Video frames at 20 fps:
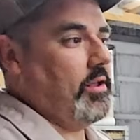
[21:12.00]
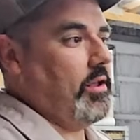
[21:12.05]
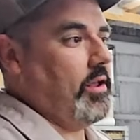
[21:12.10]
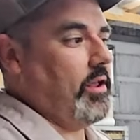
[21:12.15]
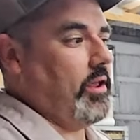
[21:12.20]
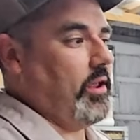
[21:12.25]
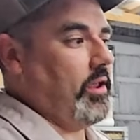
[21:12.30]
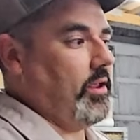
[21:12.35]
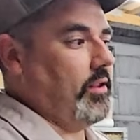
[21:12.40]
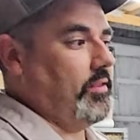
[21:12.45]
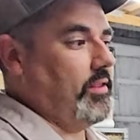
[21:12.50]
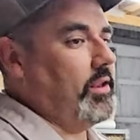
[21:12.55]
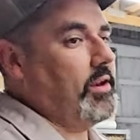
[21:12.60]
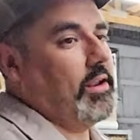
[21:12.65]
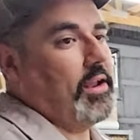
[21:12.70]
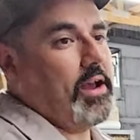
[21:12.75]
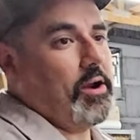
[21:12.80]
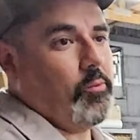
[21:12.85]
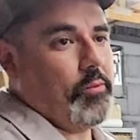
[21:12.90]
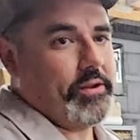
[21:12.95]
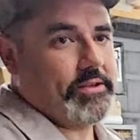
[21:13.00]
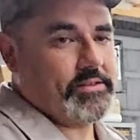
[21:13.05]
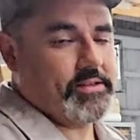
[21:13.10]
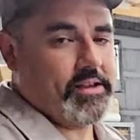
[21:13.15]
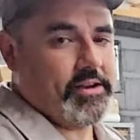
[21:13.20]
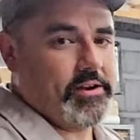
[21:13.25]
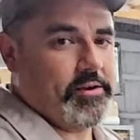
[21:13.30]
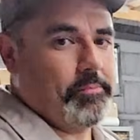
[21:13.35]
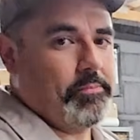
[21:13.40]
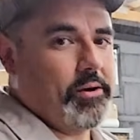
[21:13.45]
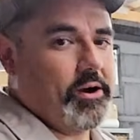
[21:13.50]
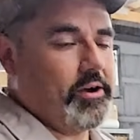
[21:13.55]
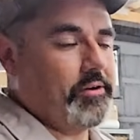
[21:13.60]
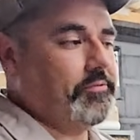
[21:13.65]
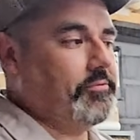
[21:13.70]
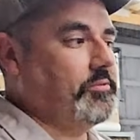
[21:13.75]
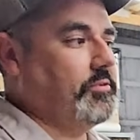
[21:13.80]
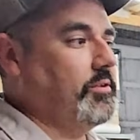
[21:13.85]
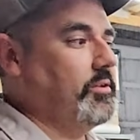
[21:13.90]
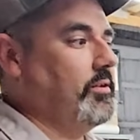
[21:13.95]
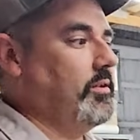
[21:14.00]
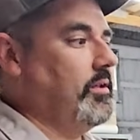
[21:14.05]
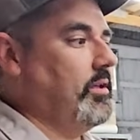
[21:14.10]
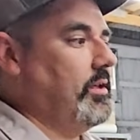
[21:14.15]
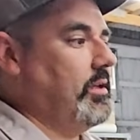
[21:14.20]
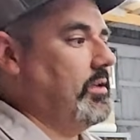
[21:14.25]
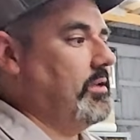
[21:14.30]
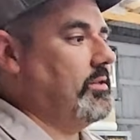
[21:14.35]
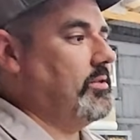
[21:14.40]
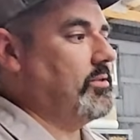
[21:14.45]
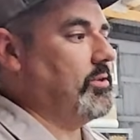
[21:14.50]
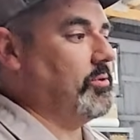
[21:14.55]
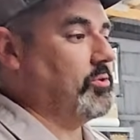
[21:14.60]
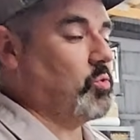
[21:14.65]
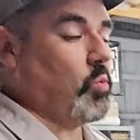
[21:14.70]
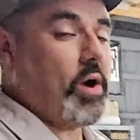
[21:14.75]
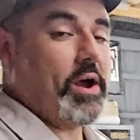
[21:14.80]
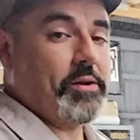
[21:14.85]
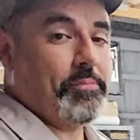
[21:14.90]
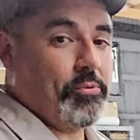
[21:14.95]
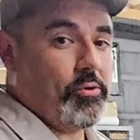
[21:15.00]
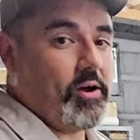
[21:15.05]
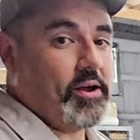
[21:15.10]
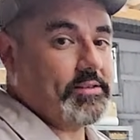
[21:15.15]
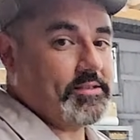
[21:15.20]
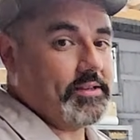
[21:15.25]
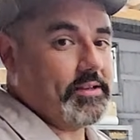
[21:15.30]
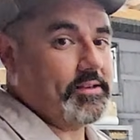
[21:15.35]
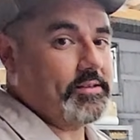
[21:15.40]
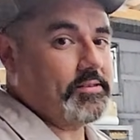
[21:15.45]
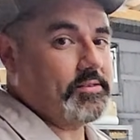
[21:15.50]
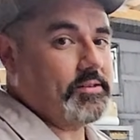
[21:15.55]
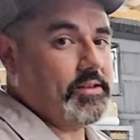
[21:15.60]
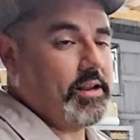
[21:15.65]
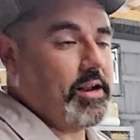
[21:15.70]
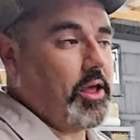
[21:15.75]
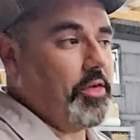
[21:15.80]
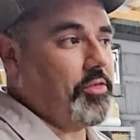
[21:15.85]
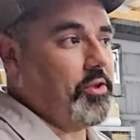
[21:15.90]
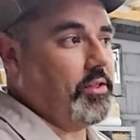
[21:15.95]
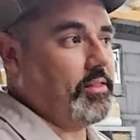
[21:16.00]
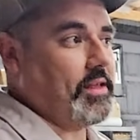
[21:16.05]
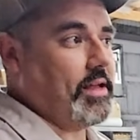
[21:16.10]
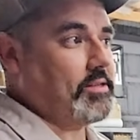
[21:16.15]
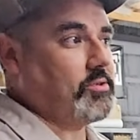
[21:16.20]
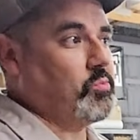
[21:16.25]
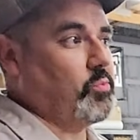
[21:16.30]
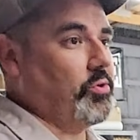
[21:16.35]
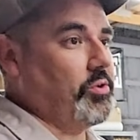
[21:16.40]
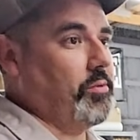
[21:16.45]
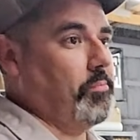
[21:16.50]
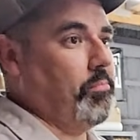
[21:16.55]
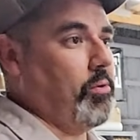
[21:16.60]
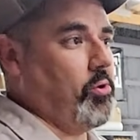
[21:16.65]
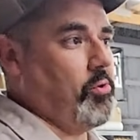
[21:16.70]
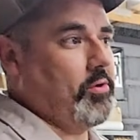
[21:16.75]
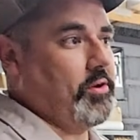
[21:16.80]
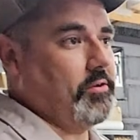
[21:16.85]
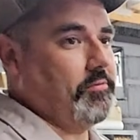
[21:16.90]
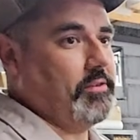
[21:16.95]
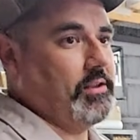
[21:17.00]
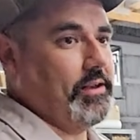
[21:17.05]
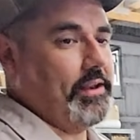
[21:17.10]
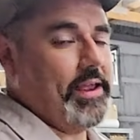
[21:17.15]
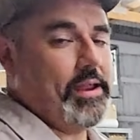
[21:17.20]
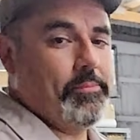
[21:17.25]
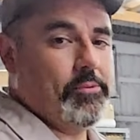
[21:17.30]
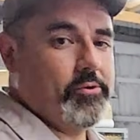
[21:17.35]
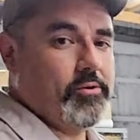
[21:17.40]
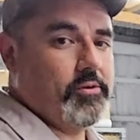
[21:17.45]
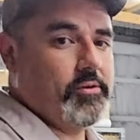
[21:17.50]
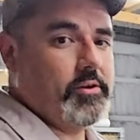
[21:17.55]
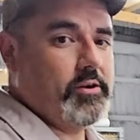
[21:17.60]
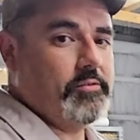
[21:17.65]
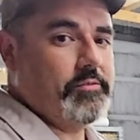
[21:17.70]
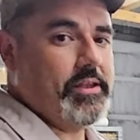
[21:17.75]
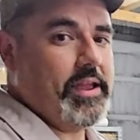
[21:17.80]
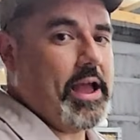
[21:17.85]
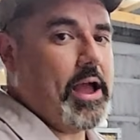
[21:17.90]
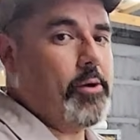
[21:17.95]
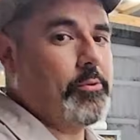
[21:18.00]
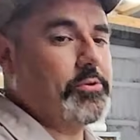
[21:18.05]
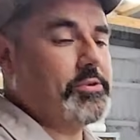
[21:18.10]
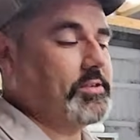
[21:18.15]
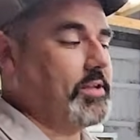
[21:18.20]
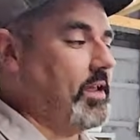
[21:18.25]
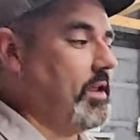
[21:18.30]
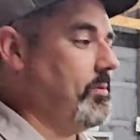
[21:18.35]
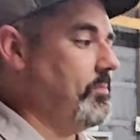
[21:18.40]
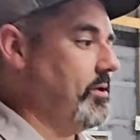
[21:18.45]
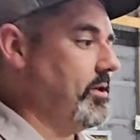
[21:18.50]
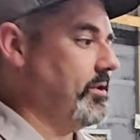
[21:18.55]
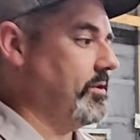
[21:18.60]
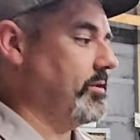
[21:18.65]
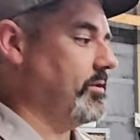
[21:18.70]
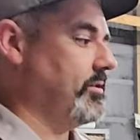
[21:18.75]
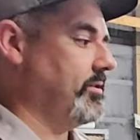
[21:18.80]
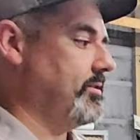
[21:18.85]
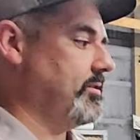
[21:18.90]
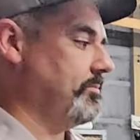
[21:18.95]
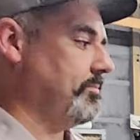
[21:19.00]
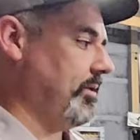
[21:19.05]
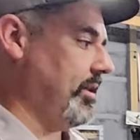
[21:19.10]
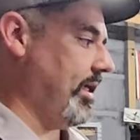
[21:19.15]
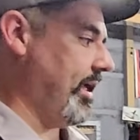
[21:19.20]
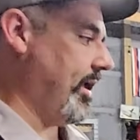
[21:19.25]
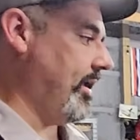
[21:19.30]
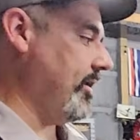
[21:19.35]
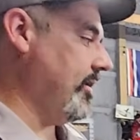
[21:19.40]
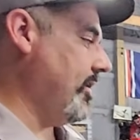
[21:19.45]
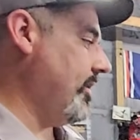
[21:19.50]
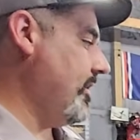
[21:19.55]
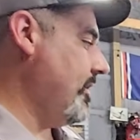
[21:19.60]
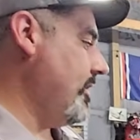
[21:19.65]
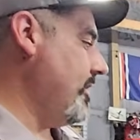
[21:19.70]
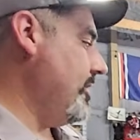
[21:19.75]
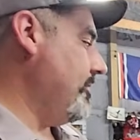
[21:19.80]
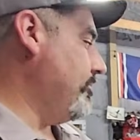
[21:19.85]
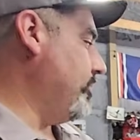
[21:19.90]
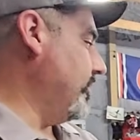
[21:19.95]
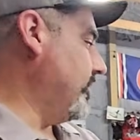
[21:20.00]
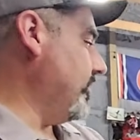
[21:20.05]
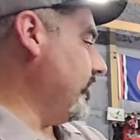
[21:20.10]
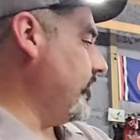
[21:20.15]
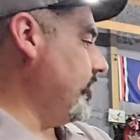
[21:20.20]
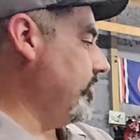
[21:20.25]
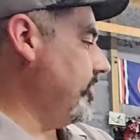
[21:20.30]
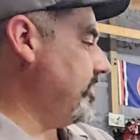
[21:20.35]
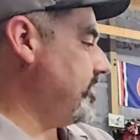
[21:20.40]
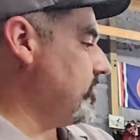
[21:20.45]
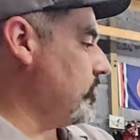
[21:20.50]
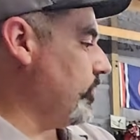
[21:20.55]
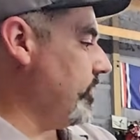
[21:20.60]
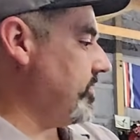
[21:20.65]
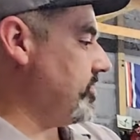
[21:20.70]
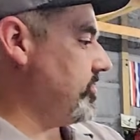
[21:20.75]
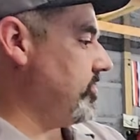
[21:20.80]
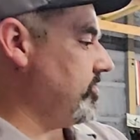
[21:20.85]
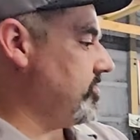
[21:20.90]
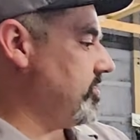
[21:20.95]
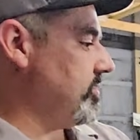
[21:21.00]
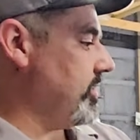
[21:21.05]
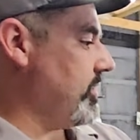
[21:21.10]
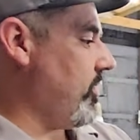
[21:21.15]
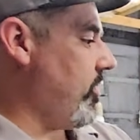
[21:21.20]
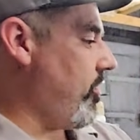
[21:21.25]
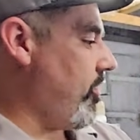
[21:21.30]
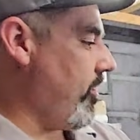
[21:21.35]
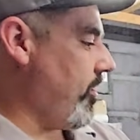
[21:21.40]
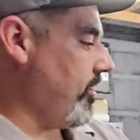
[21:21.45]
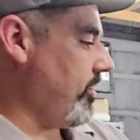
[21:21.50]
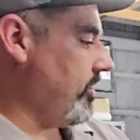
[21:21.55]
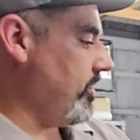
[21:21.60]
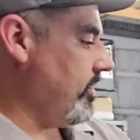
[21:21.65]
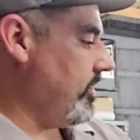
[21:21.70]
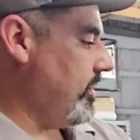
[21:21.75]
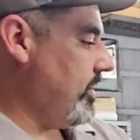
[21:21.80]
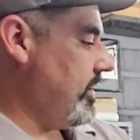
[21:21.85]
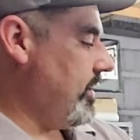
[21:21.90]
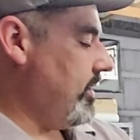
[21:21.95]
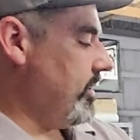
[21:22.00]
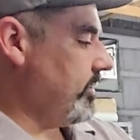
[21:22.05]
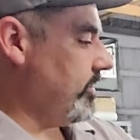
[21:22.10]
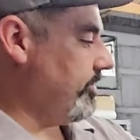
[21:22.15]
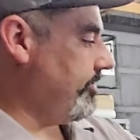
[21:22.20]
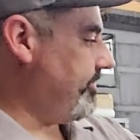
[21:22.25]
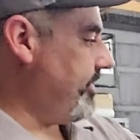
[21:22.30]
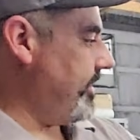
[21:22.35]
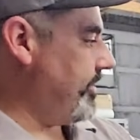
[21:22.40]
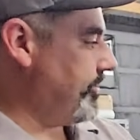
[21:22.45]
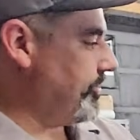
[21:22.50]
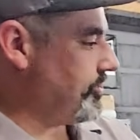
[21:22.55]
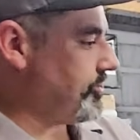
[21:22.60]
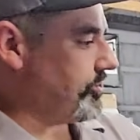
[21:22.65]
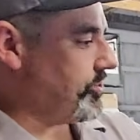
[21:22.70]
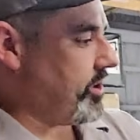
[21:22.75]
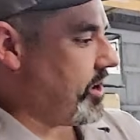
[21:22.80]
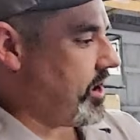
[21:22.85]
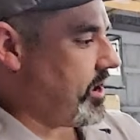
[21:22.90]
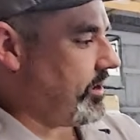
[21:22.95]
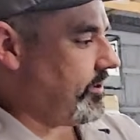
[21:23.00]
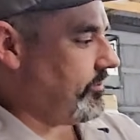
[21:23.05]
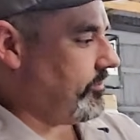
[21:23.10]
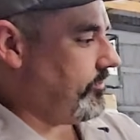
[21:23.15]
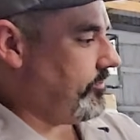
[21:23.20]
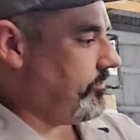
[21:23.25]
And then it got wet sanded and buffed. So it's quite a process. And I think that's where the bulk of the labor of the hours came in to play. But the hood is original to the car. The fenders are not.